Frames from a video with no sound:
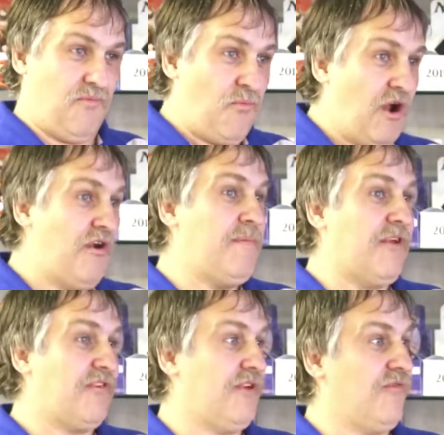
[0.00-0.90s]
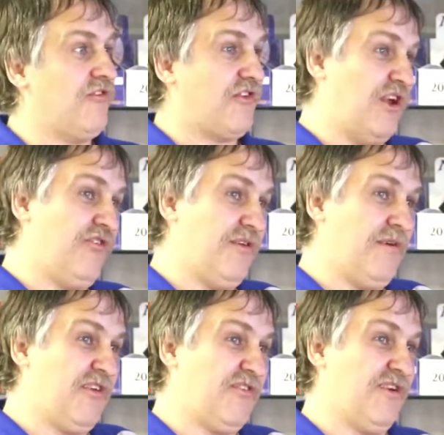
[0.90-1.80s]
rarity makes a difference, scarcity
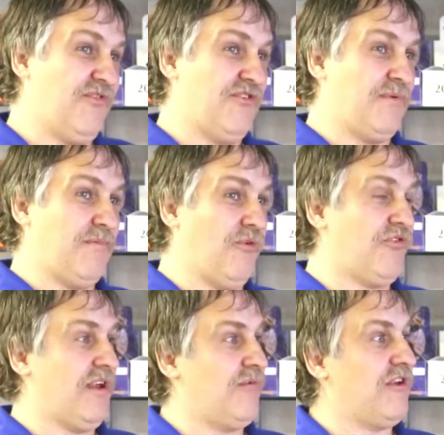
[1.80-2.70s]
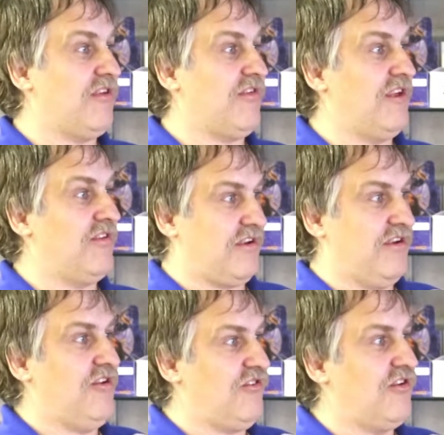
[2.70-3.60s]
makes a difference, but most times, like I said, it's the
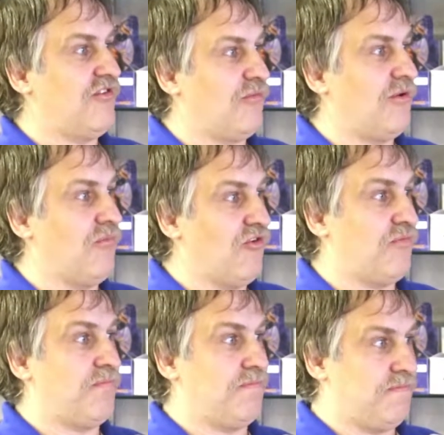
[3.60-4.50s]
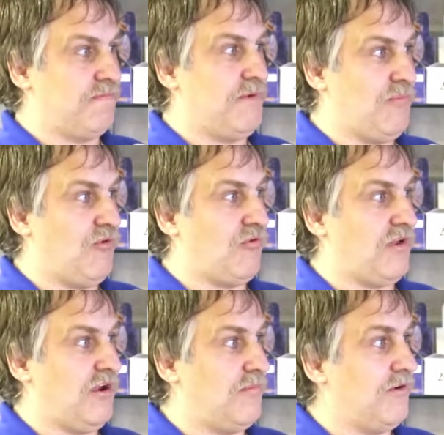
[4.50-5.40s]
condition is what most people
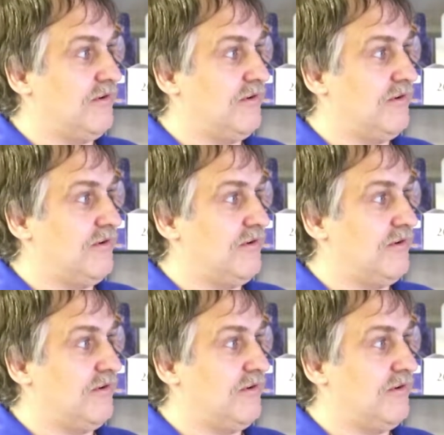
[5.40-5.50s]
care about.